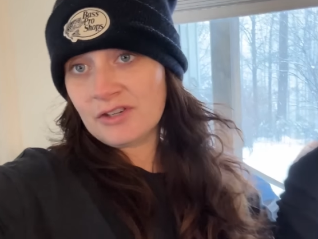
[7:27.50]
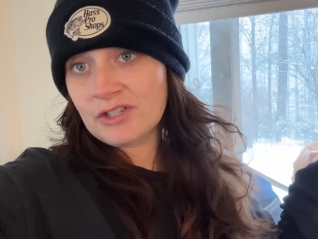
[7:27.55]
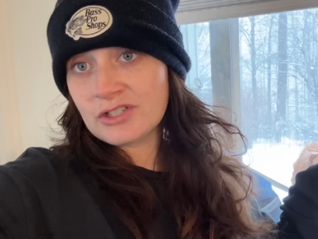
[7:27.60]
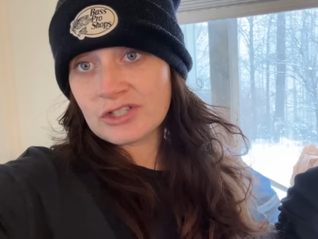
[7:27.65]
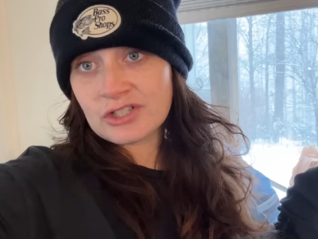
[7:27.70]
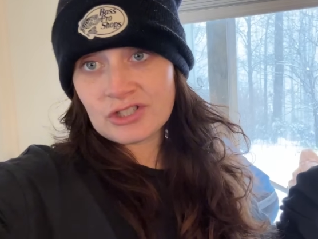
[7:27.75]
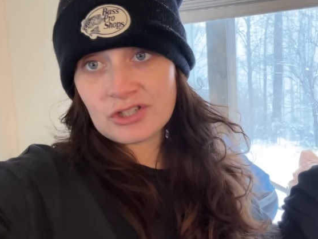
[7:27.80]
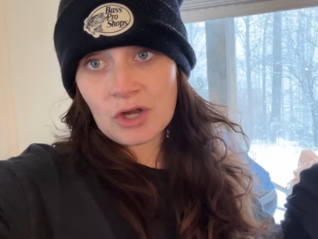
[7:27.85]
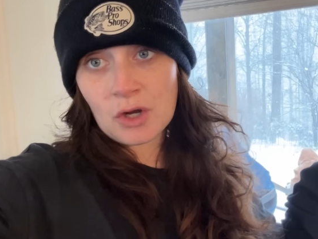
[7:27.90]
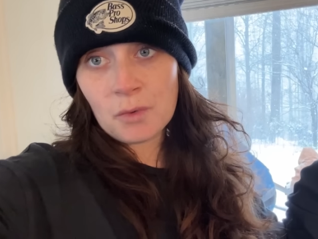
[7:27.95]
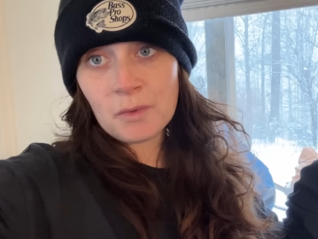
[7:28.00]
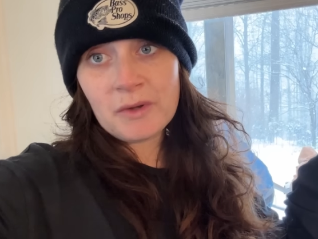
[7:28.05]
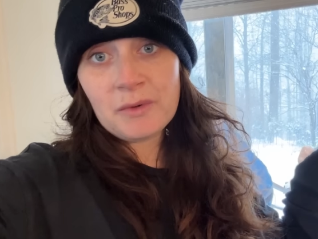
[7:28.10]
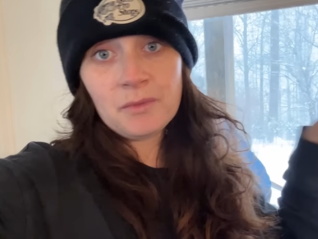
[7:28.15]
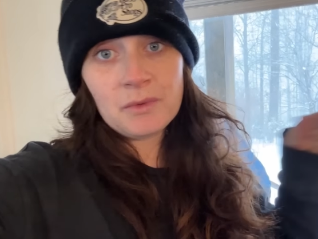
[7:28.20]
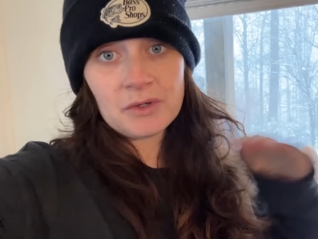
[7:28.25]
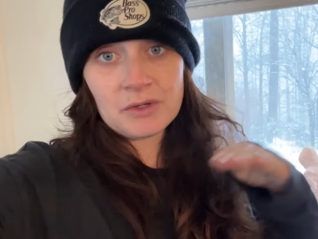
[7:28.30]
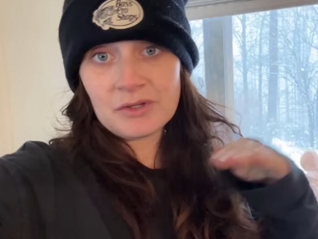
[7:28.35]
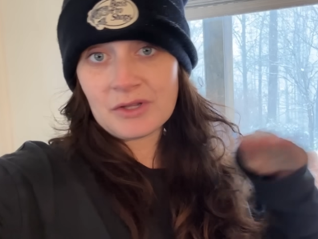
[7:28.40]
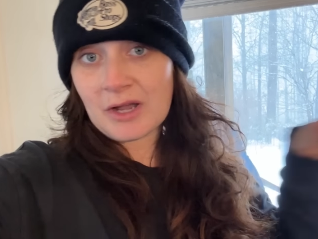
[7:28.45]
in snow. We
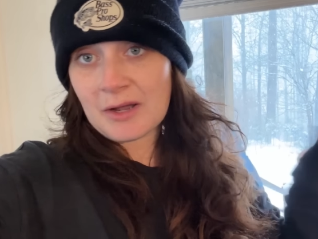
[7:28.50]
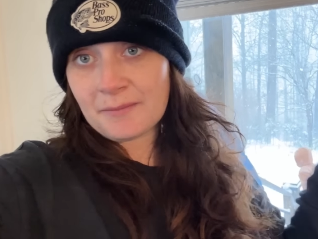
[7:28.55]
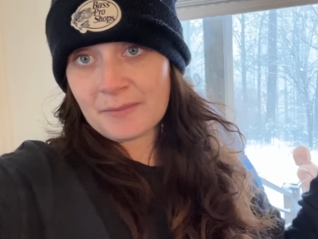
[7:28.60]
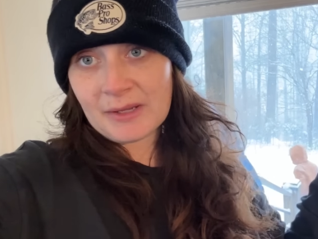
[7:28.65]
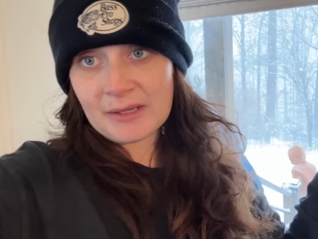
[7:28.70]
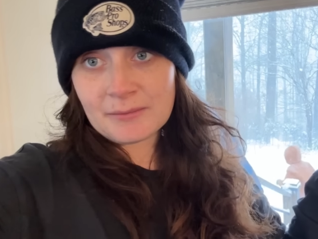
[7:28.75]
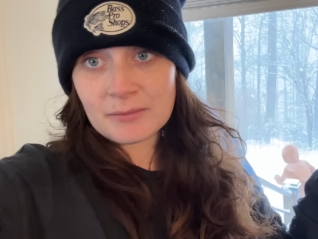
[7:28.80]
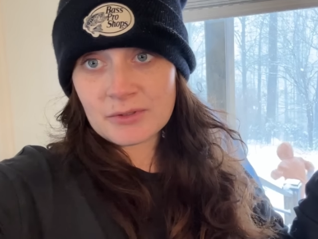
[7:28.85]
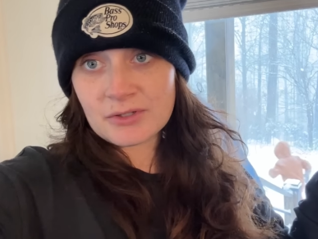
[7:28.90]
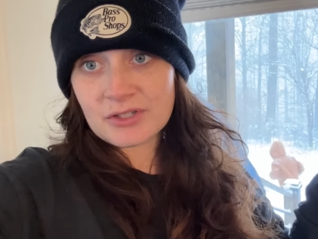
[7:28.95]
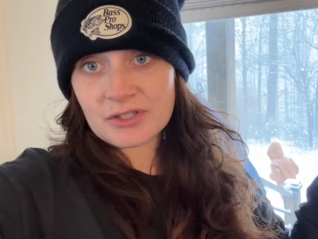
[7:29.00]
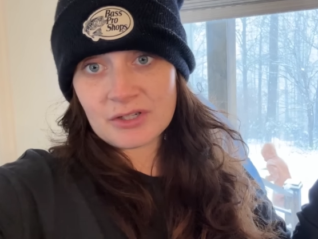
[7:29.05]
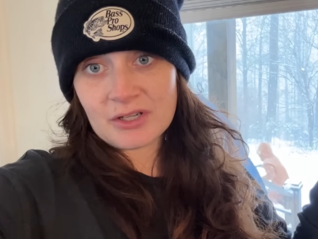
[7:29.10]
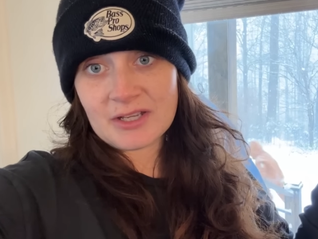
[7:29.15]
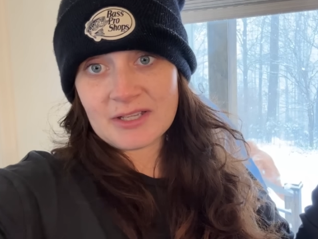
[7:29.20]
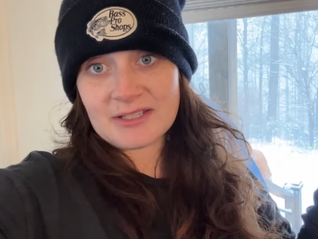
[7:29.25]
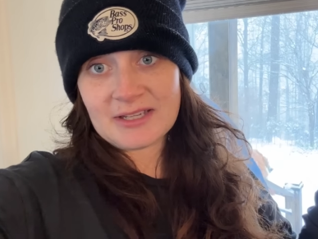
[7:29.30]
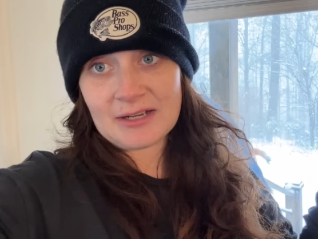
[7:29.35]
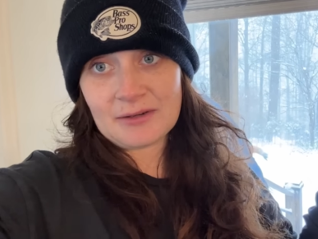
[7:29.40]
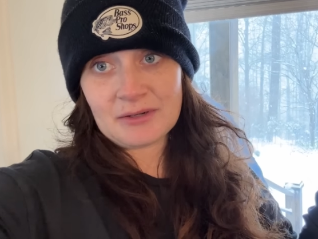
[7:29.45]
will not be able to
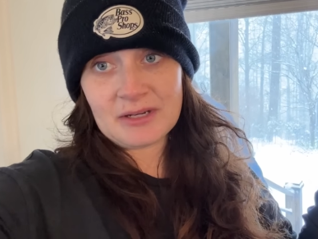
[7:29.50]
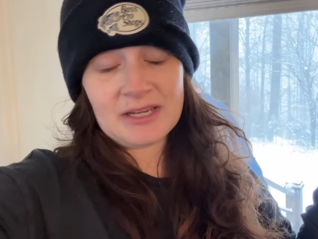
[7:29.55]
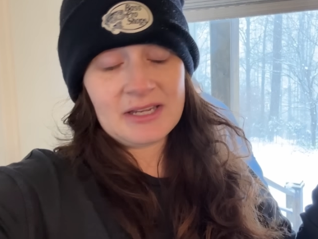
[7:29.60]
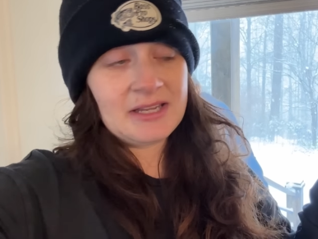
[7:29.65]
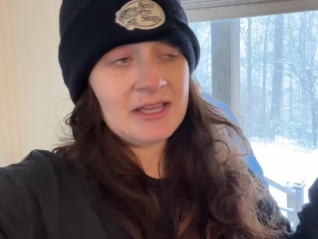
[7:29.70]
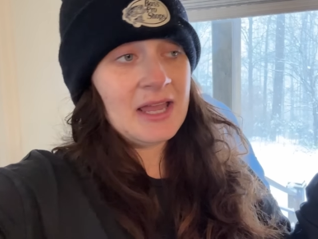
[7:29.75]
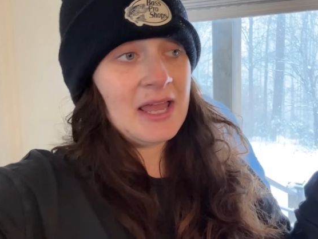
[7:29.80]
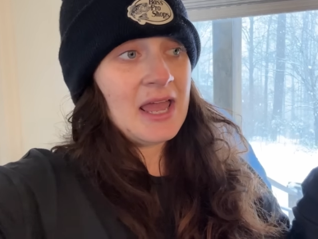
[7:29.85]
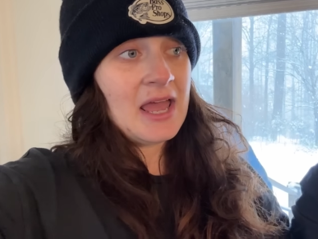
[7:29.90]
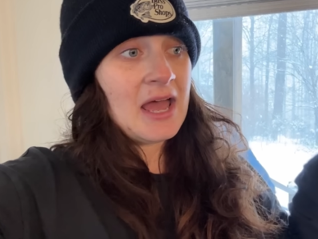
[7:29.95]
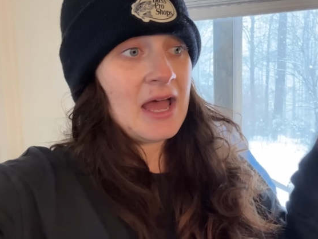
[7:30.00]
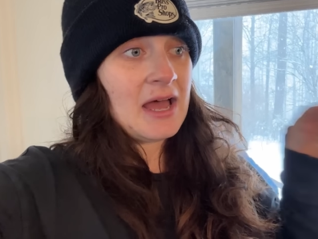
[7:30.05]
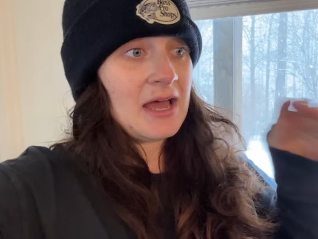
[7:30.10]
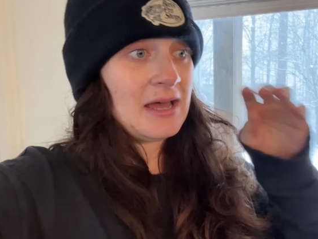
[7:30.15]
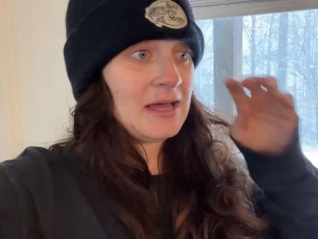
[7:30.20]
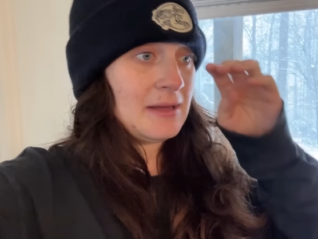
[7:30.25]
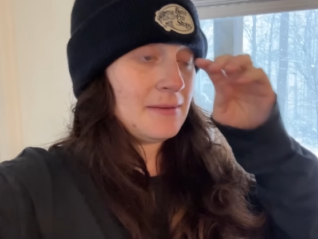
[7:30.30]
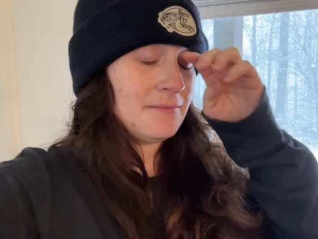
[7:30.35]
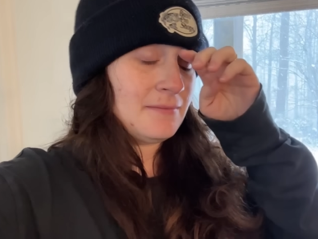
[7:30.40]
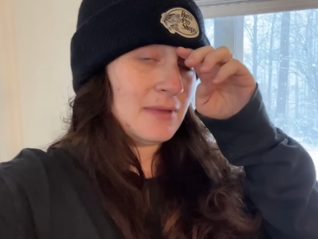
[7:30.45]
get down it
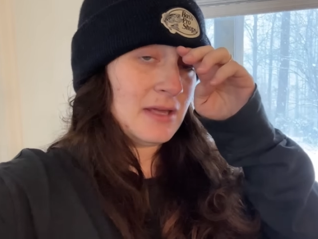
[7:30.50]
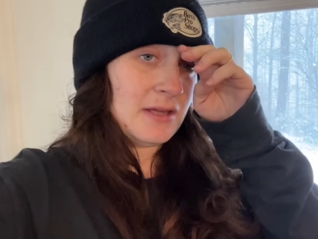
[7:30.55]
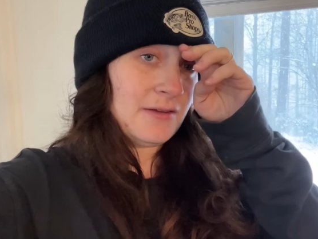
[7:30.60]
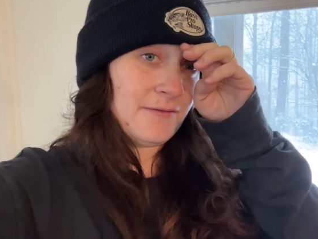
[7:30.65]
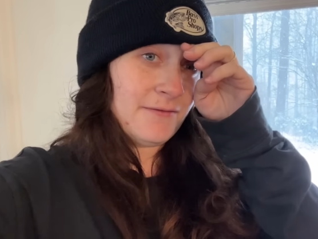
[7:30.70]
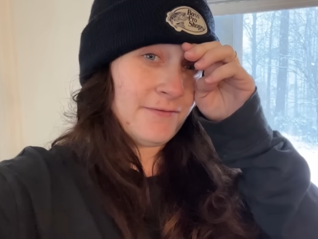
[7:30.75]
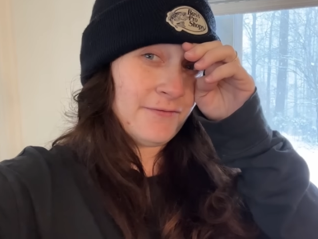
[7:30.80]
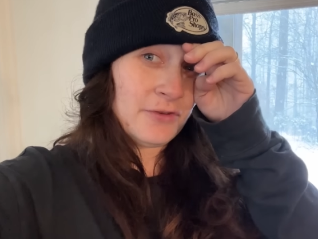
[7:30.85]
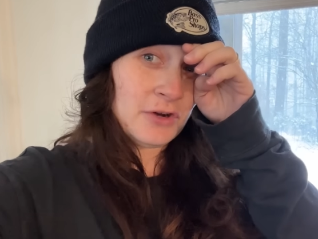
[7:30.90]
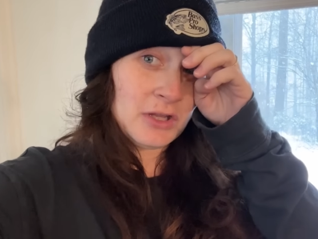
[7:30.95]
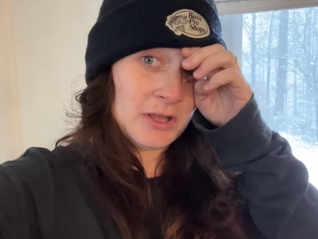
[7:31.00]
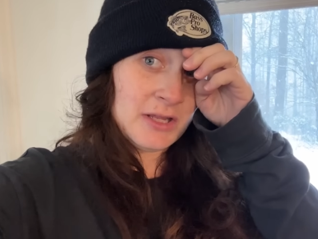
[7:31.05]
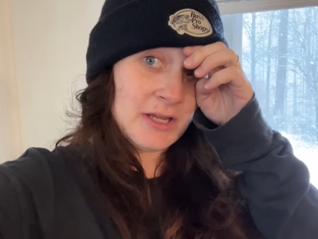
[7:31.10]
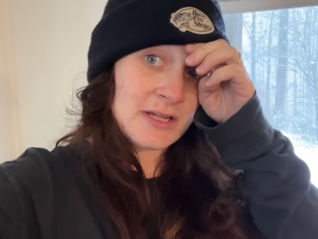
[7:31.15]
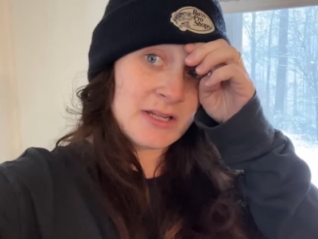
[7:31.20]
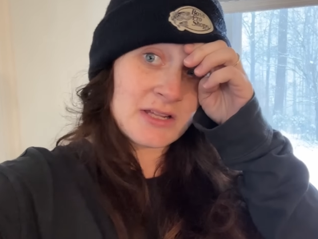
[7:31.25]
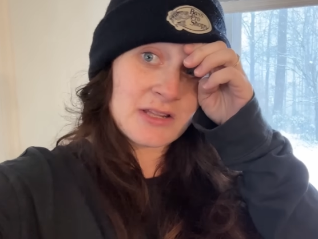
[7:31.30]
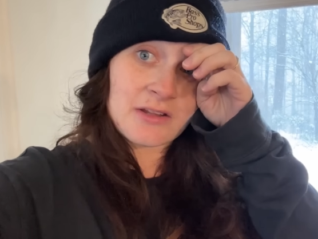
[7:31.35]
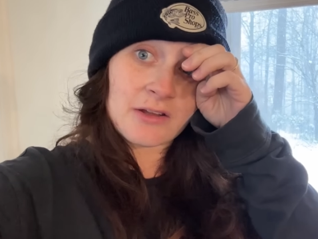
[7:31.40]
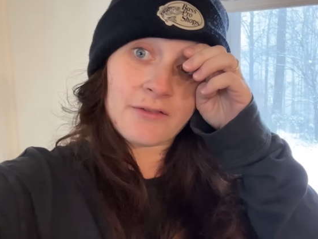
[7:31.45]
um, for at
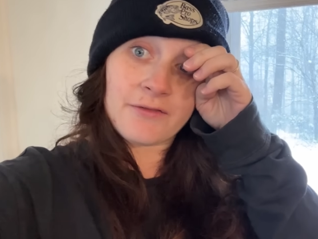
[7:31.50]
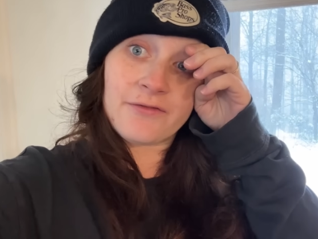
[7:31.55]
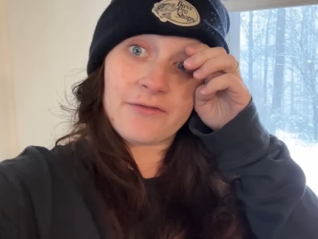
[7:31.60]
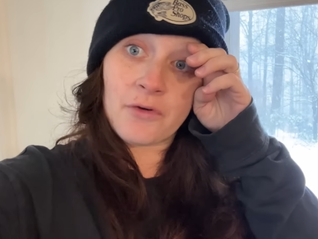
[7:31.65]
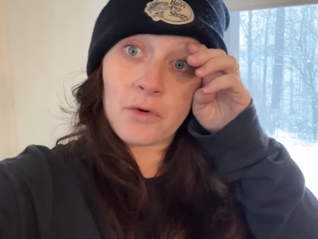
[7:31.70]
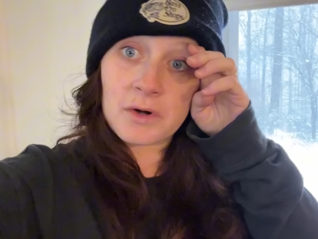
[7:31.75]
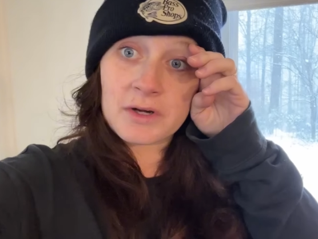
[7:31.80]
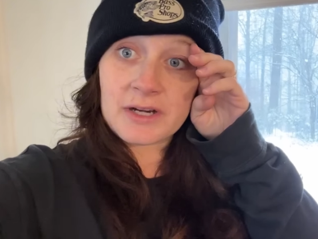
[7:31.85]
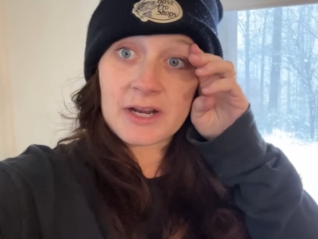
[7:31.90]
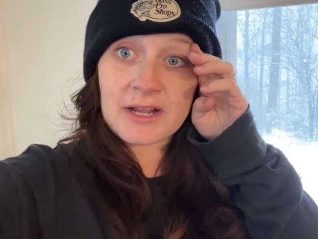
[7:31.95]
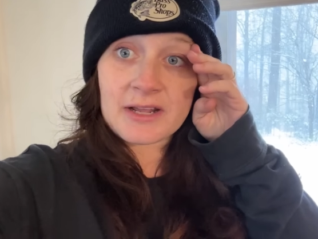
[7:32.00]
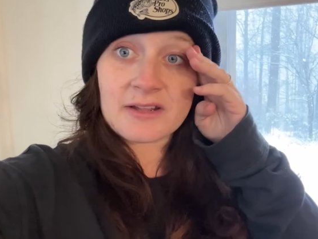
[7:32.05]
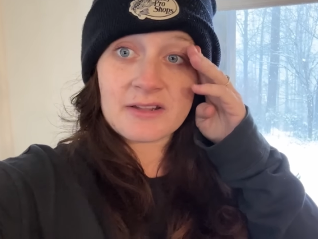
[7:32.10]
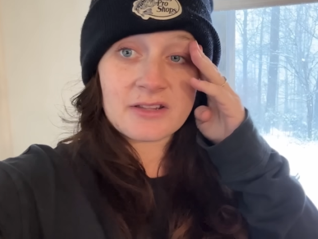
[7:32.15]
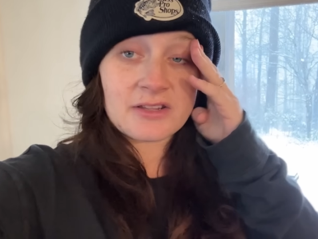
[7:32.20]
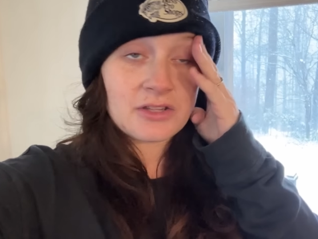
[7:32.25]
least four days.